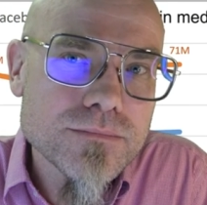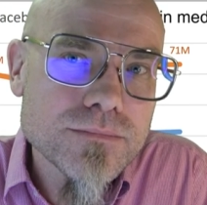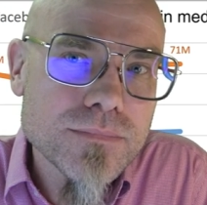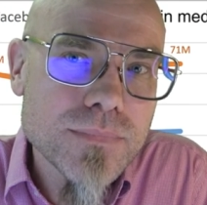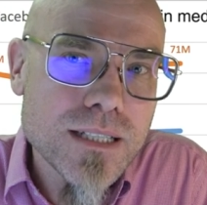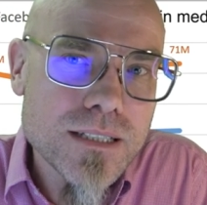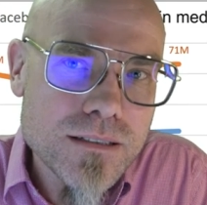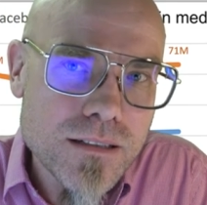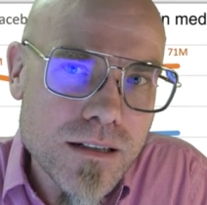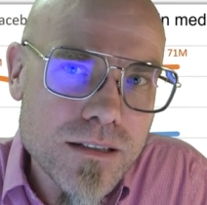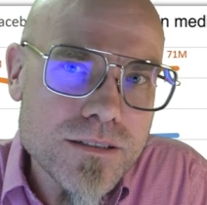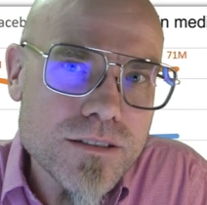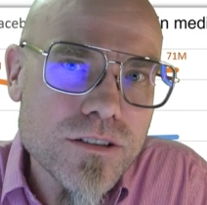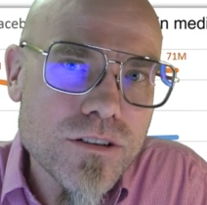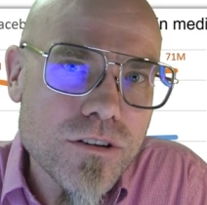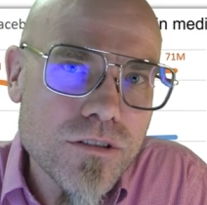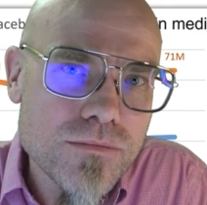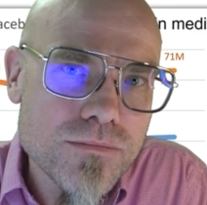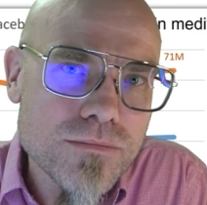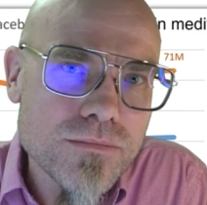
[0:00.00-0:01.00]
it's
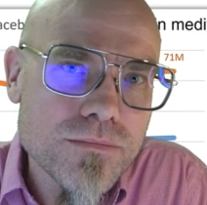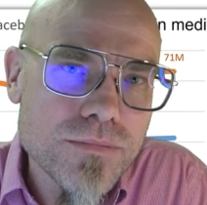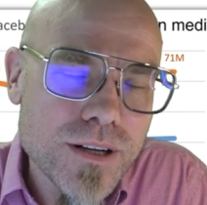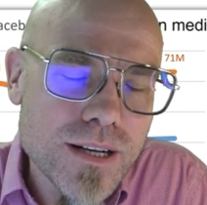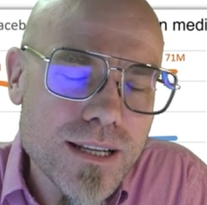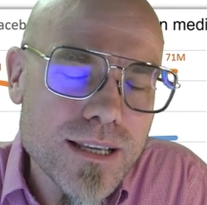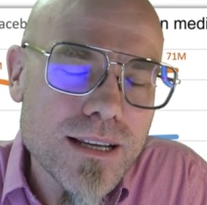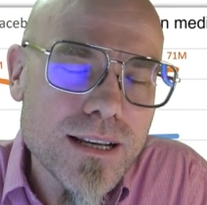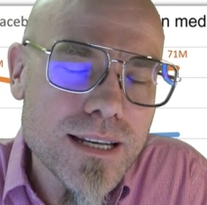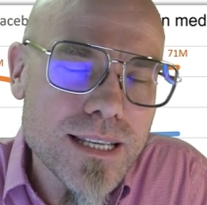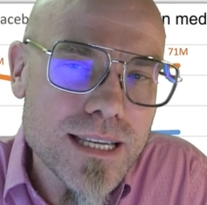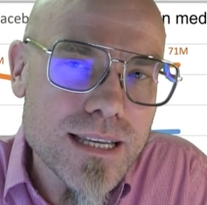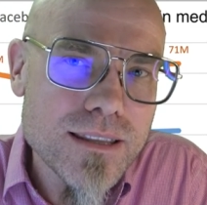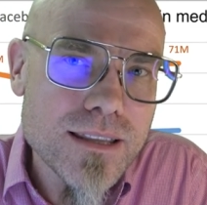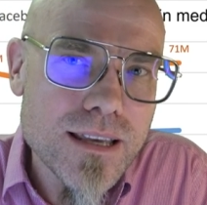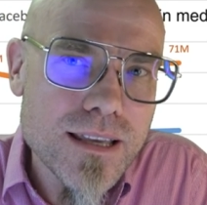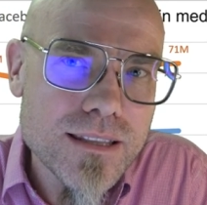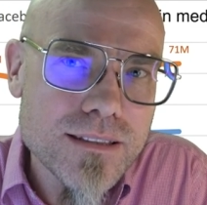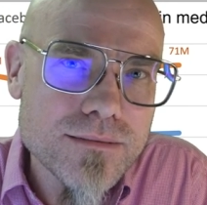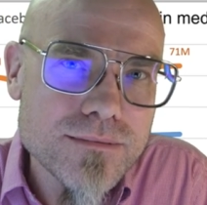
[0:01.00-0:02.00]
also pretty clear
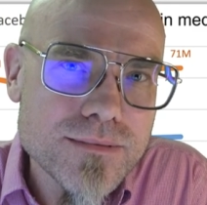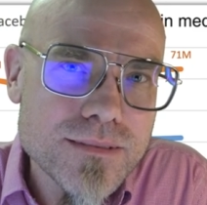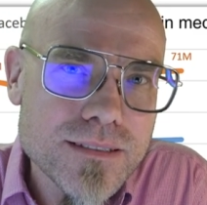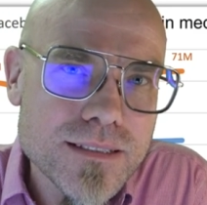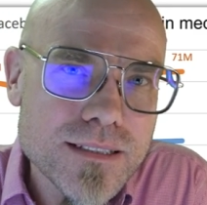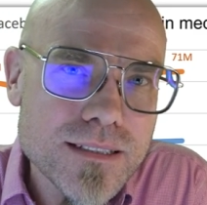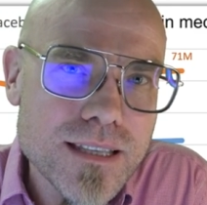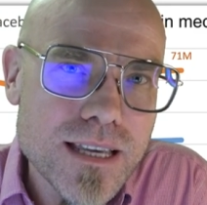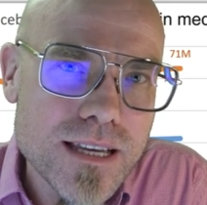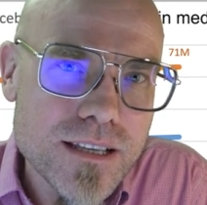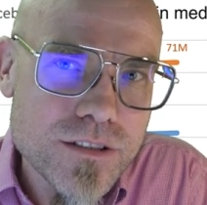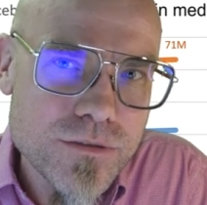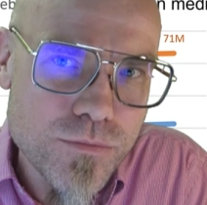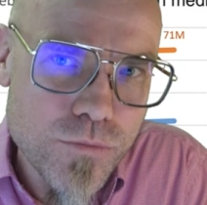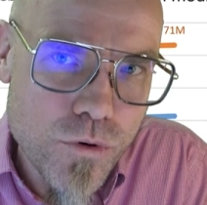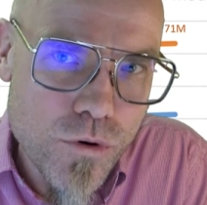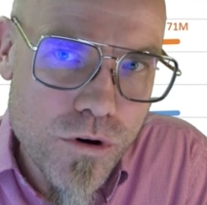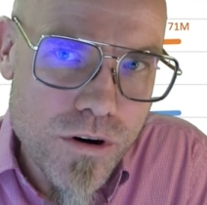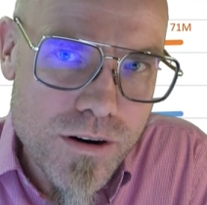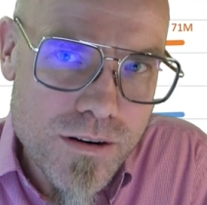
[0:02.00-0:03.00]
that there's
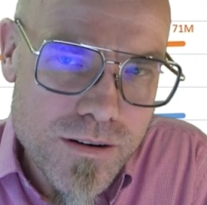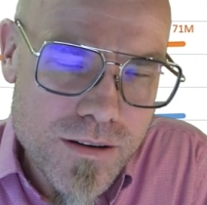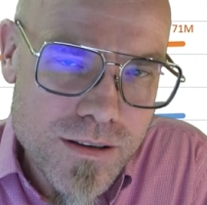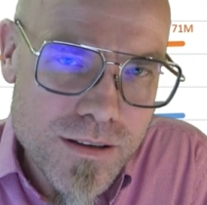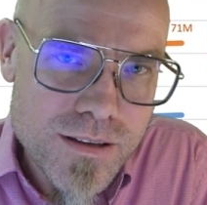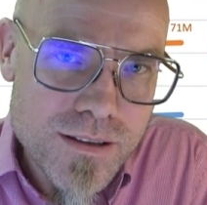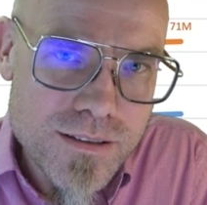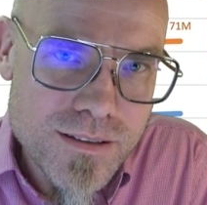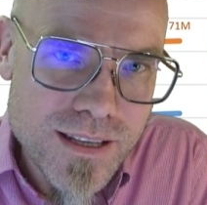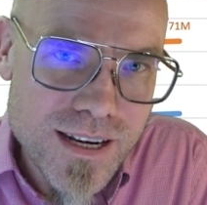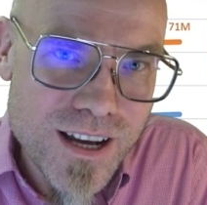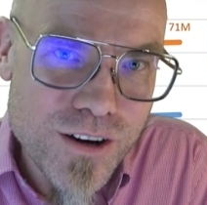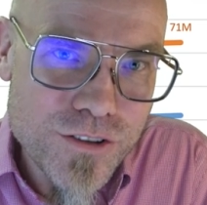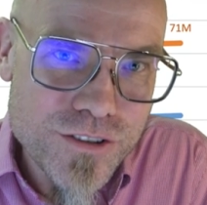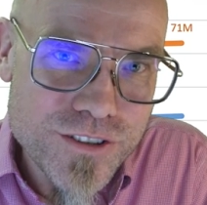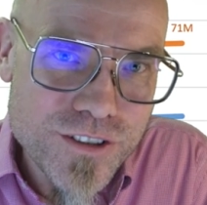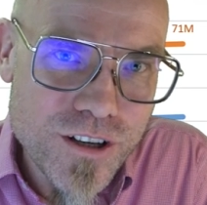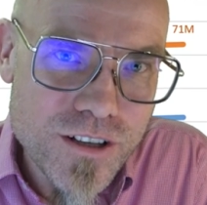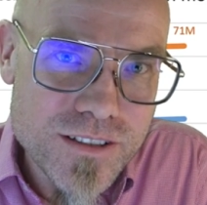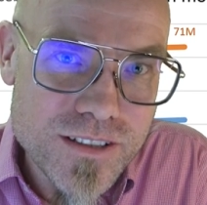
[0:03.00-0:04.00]
more than our
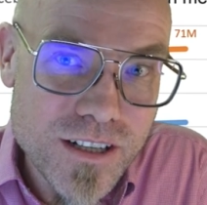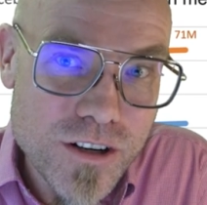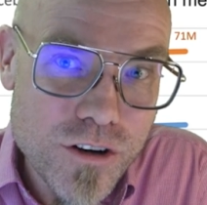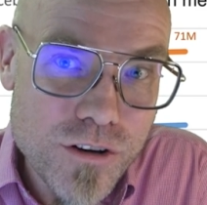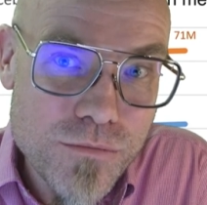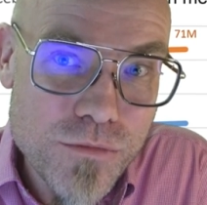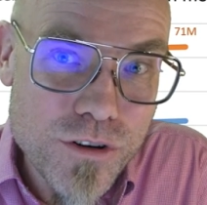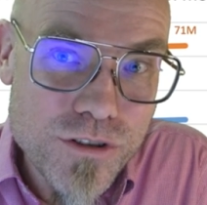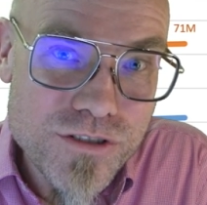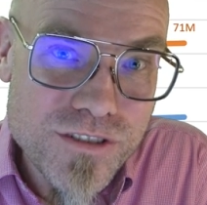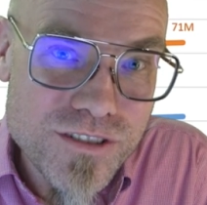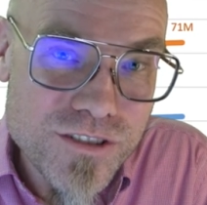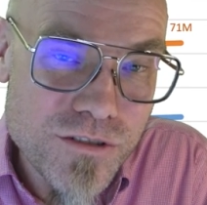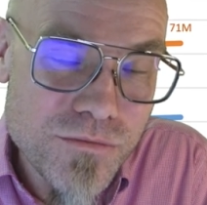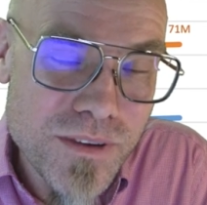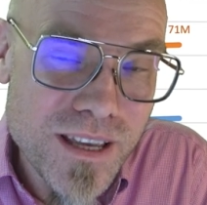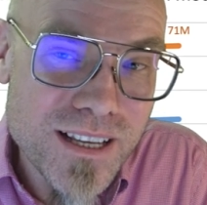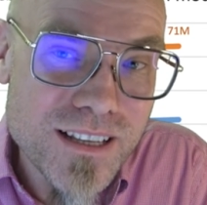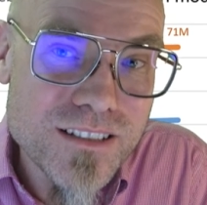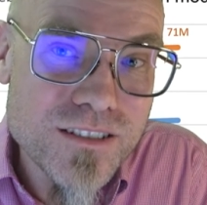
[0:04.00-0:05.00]
thoughts and our emotions to
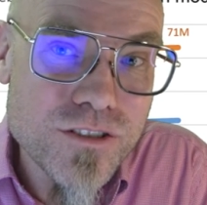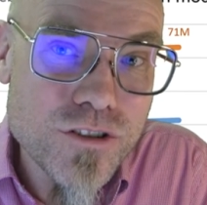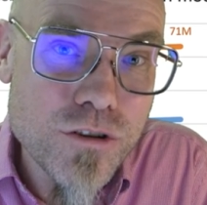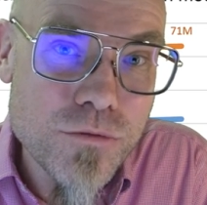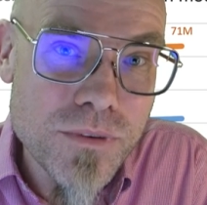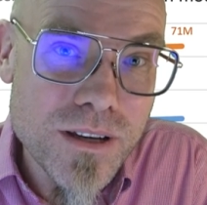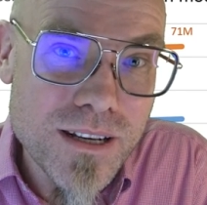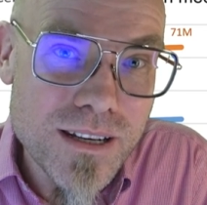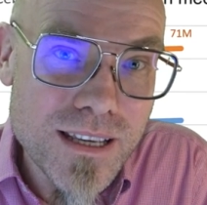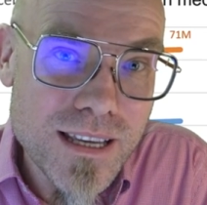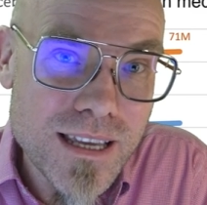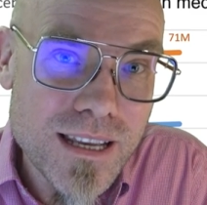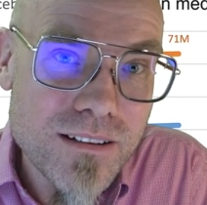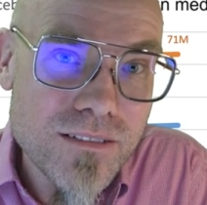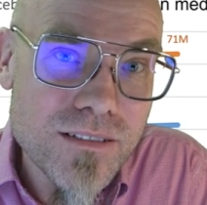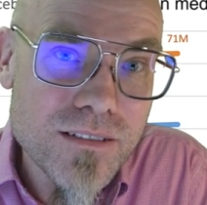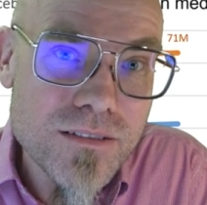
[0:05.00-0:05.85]
make us human. And